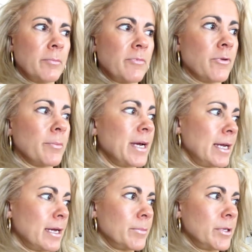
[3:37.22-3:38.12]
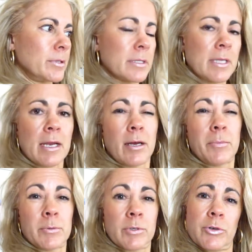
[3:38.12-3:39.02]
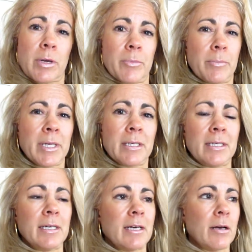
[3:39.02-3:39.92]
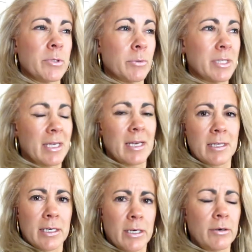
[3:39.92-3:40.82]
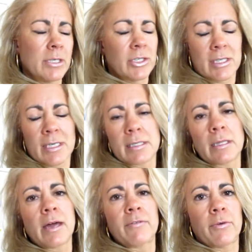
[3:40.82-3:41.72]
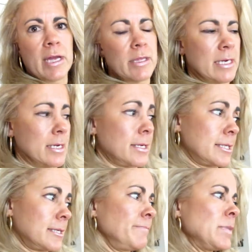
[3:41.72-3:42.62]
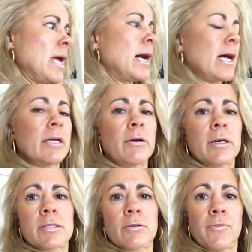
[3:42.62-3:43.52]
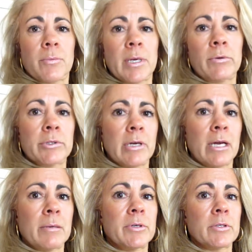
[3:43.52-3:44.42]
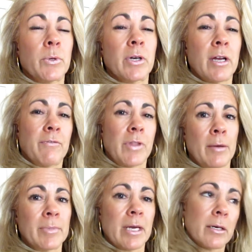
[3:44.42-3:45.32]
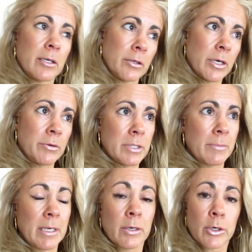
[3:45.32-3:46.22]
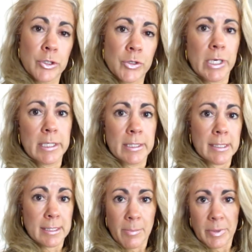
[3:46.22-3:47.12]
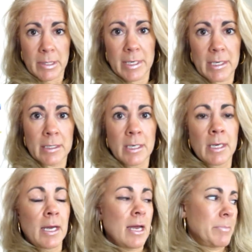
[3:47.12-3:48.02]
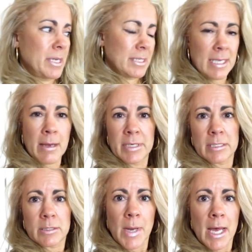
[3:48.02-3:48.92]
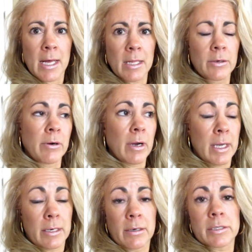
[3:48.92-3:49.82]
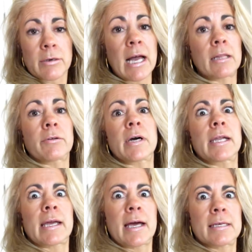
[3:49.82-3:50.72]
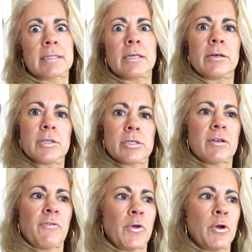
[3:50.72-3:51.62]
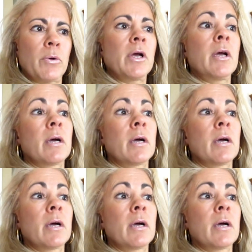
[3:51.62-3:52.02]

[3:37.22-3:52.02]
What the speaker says: for my animals. That helps with joint mobility, it helps with skin and coat, it just does a lot of great things. I also, for my older animals, will give them like a glucosamine chondroitin supplement, MSM as well, and also hyaluronic acid, or just a few